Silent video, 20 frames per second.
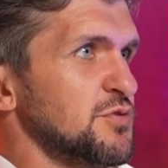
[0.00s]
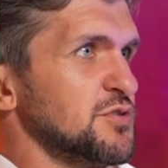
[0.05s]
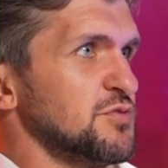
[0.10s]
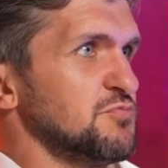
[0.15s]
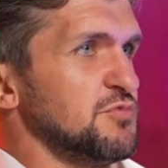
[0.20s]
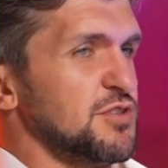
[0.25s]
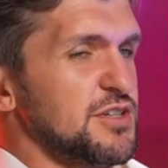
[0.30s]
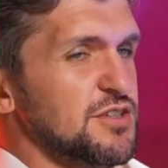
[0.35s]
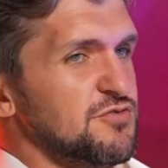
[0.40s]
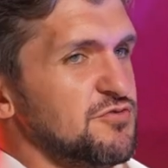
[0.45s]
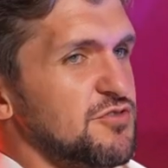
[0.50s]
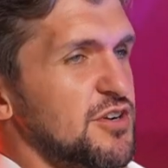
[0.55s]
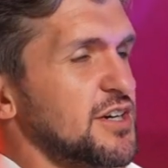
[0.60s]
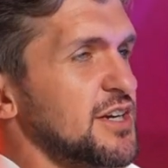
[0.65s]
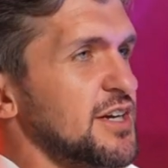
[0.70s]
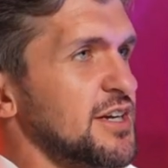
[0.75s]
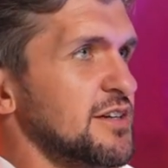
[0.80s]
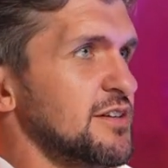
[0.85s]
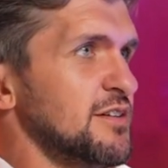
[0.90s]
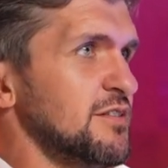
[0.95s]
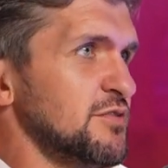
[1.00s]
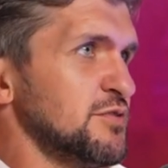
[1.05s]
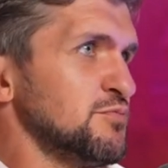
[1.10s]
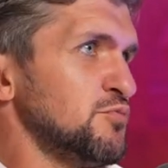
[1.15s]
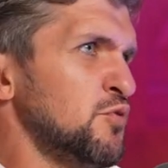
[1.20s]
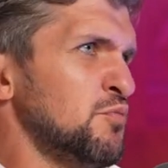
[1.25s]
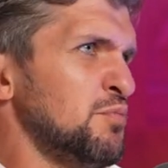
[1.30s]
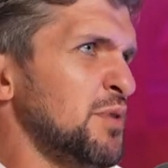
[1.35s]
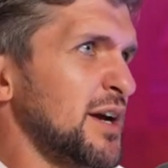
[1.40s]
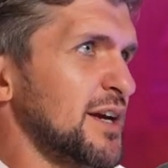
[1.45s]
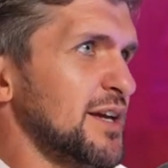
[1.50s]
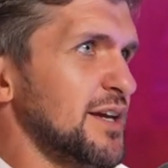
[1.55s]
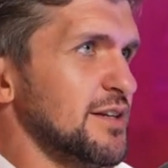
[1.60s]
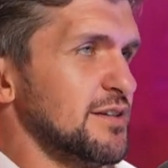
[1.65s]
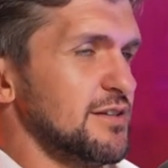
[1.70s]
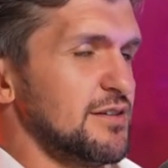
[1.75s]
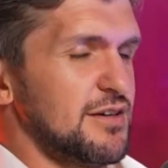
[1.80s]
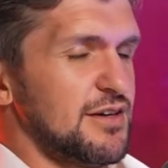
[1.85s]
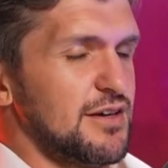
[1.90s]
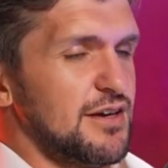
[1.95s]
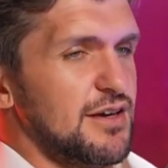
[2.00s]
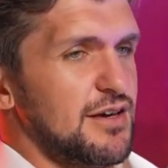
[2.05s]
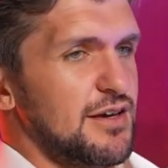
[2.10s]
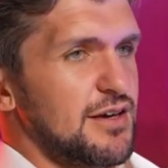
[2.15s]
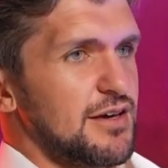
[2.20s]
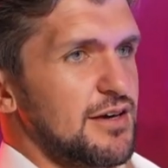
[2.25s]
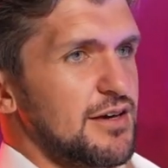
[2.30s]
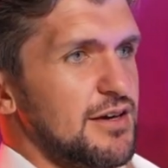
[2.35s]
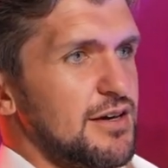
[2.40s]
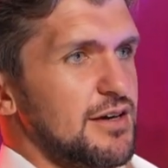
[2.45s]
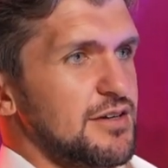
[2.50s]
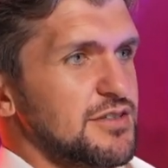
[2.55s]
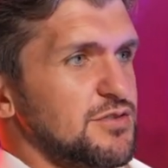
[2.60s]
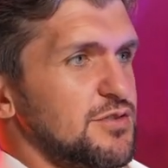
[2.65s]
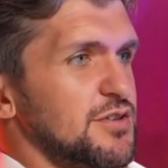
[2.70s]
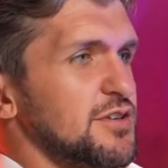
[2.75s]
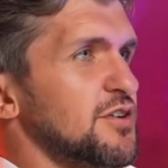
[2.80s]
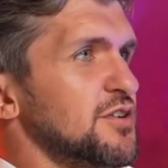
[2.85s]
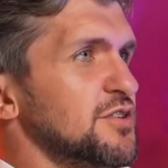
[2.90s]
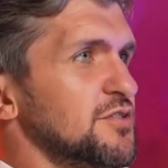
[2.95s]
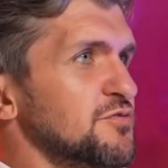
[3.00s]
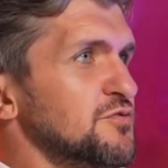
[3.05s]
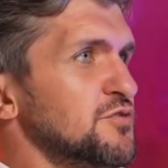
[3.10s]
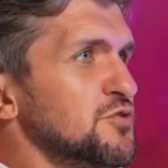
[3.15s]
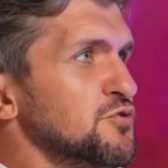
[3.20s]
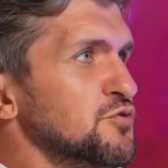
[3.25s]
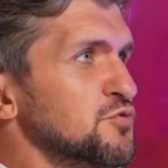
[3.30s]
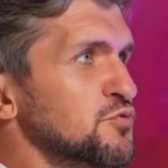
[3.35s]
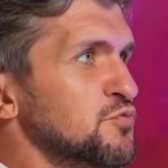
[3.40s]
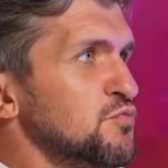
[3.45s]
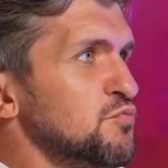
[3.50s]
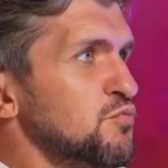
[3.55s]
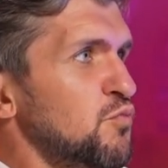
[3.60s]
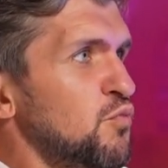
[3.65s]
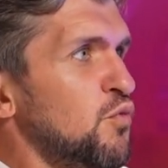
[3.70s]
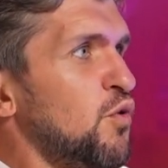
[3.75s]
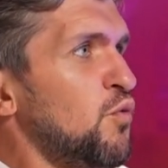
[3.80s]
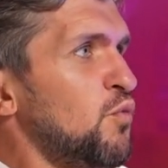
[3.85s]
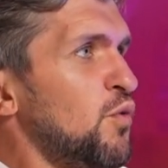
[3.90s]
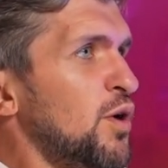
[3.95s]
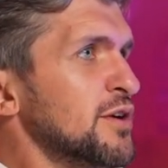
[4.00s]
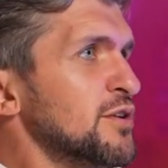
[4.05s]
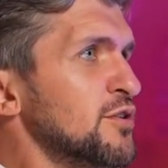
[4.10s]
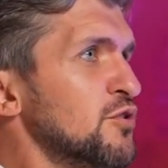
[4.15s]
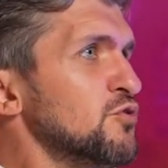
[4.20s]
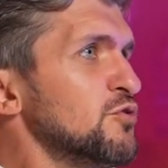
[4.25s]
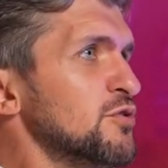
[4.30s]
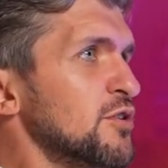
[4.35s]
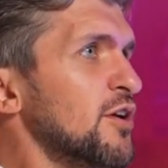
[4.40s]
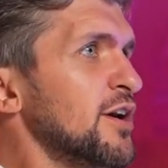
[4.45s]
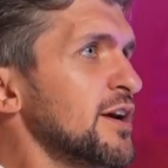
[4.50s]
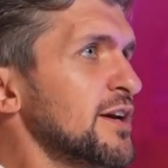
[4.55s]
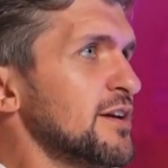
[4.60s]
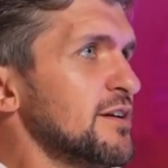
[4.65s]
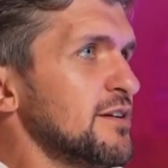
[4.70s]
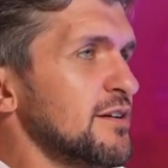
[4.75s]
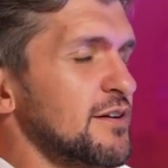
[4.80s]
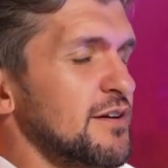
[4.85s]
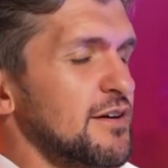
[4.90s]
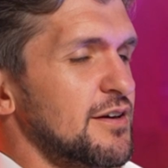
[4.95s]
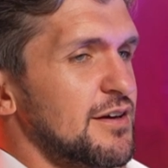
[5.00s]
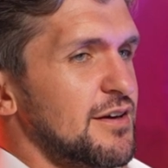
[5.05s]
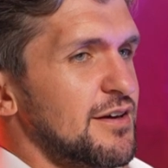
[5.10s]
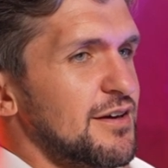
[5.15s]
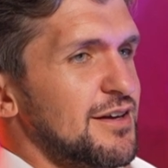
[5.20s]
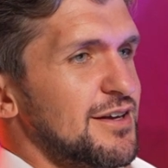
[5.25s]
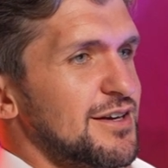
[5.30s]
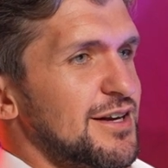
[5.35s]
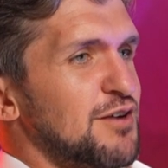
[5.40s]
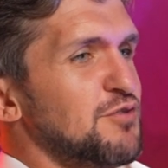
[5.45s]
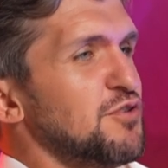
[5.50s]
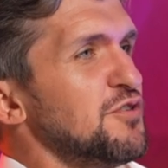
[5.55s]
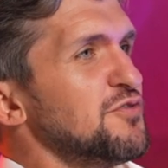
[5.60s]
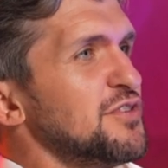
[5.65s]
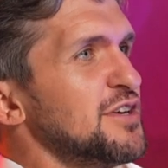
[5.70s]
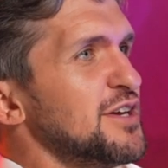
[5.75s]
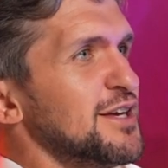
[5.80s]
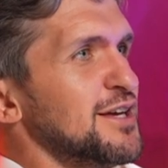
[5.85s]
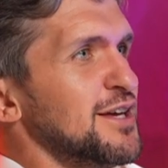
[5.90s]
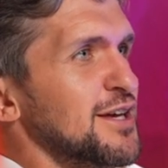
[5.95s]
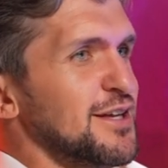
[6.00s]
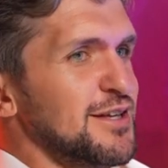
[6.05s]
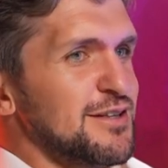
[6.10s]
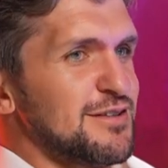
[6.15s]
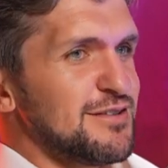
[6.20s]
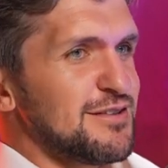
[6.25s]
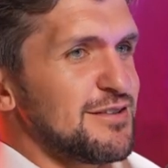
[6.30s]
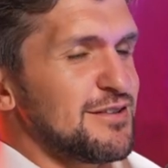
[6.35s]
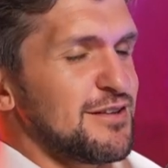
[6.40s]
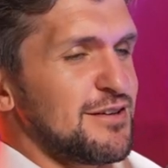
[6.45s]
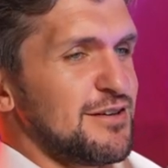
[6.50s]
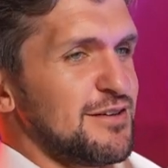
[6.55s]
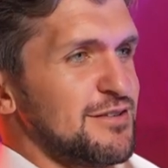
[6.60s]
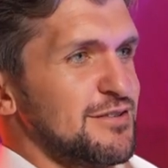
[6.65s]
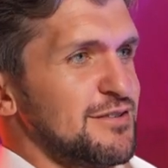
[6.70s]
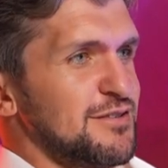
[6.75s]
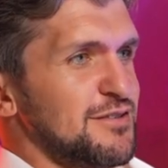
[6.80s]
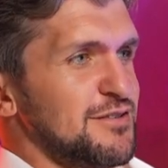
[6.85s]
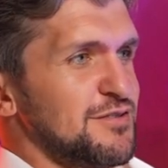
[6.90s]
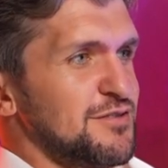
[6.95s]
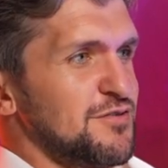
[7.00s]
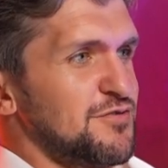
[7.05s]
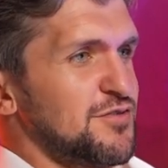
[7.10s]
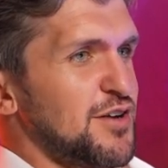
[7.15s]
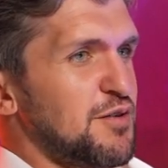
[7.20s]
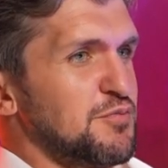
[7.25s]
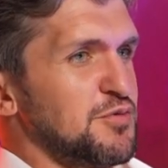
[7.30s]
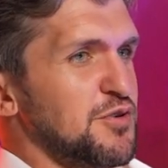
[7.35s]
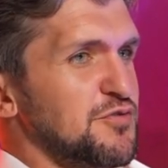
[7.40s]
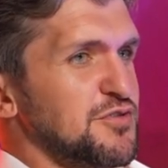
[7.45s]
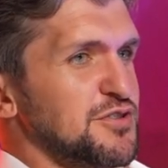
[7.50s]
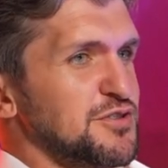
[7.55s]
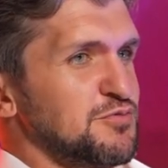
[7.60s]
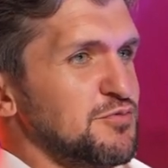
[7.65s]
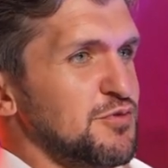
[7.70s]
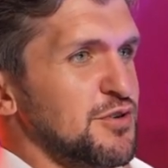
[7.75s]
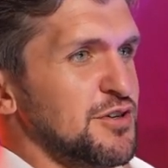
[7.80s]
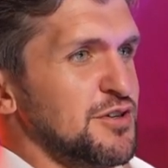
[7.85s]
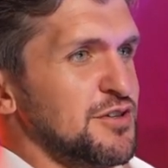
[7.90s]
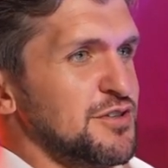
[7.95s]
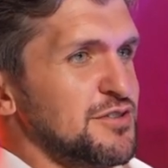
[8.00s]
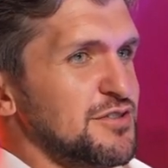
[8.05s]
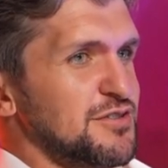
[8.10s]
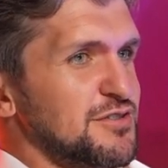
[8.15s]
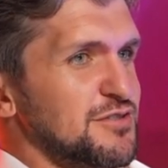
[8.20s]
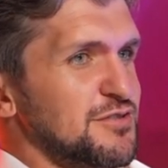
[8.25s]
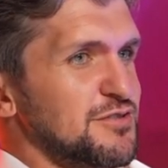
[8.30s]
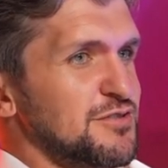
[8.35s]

I wasn't really front end, I was more back end. So I kind of knew what one looked like. Now over here, the family office word